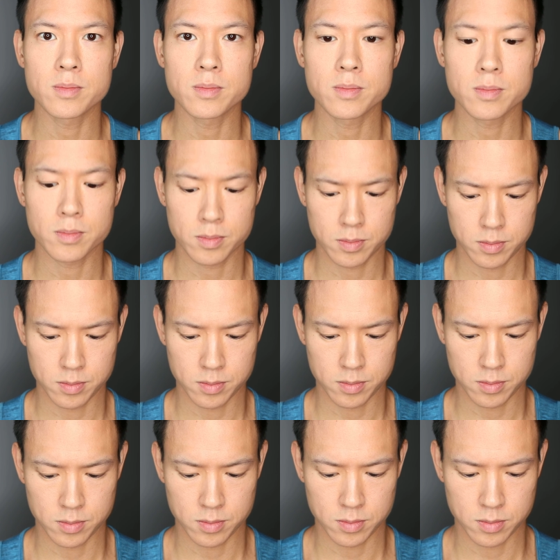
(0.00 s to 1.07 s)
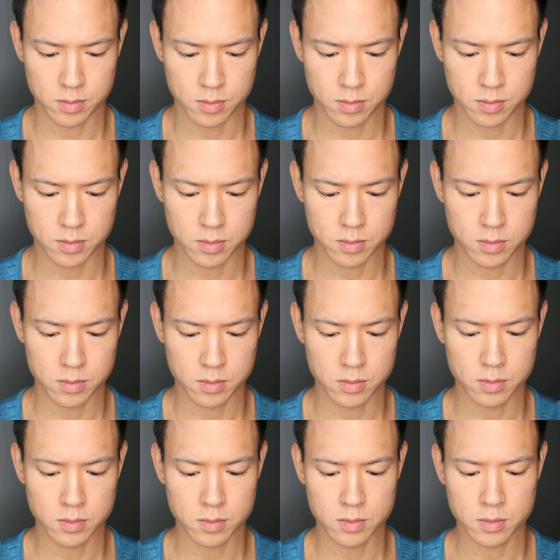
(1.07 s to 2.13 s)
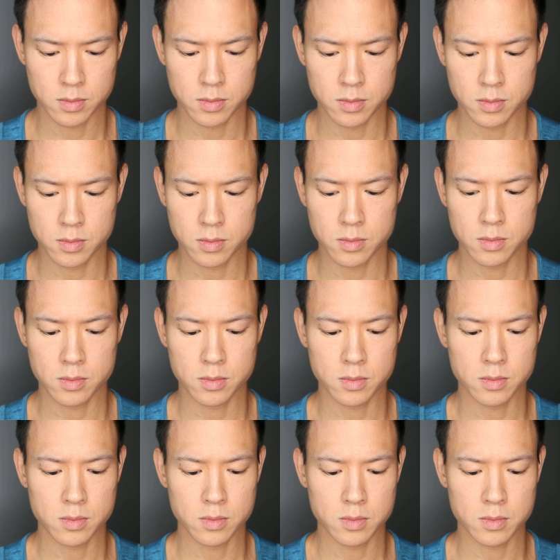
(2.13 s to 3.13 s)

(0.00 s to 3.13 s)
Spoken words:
[no speech]